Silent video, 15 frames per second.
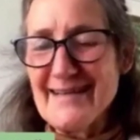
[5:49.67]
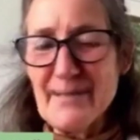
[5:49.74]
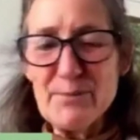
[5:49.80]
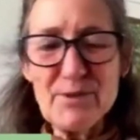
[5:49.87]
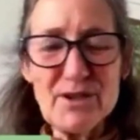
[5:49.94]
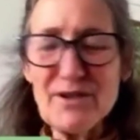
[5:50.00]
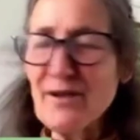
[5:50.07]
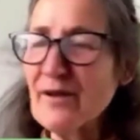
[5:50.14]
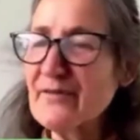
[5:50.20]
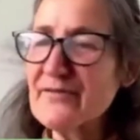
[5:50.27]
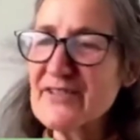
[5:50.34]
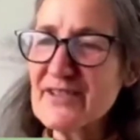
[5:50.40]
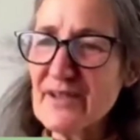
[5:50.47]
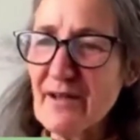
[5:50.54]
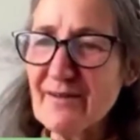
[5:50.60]
They put a lot
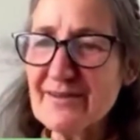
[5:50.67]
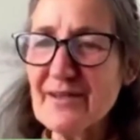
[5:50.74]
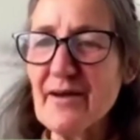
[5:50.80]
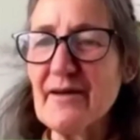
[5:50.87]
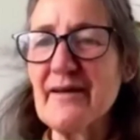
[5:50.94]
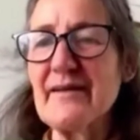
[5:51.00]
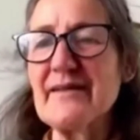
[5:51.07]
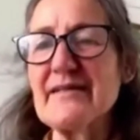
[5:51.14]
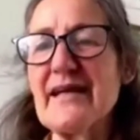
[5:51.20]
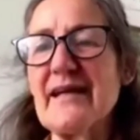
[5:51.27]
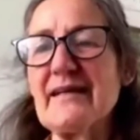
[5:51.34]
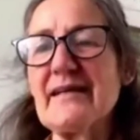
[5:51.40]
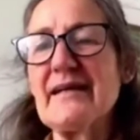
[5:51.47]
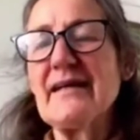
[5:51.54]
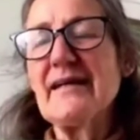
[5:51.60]
of salt on it,
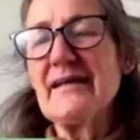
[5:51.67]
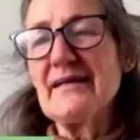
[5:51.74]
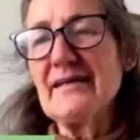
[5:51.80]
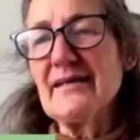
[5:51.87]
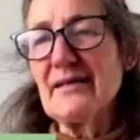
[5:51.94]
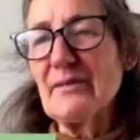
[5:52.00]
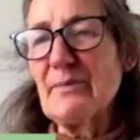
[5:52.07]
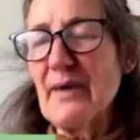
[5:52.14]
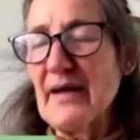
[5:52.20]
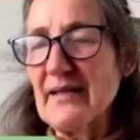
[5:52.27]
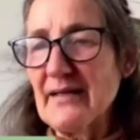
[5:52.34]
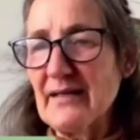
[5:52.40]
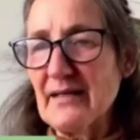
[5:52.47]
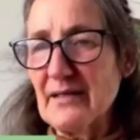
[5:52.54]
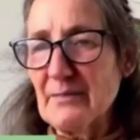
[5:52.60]
and little by
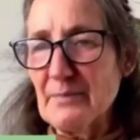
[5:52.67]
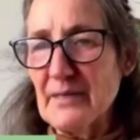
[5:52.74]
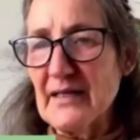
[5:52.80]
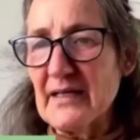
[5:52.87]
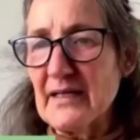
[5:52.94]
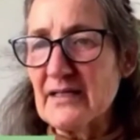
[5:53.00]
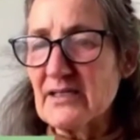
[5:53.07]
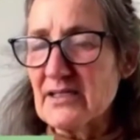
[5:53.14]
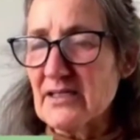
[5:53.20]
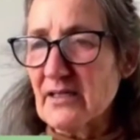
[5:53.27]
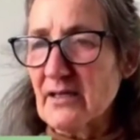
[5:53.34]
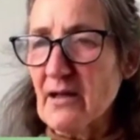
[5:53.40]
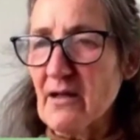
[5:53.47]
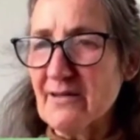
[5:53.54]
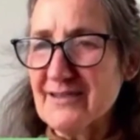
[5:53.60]
little it begins to
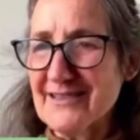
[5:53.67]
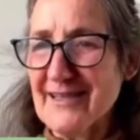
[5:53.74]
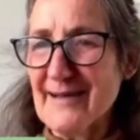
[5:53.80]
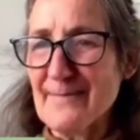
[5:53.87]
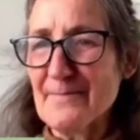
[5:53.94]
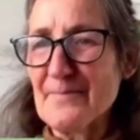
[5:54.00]
culture.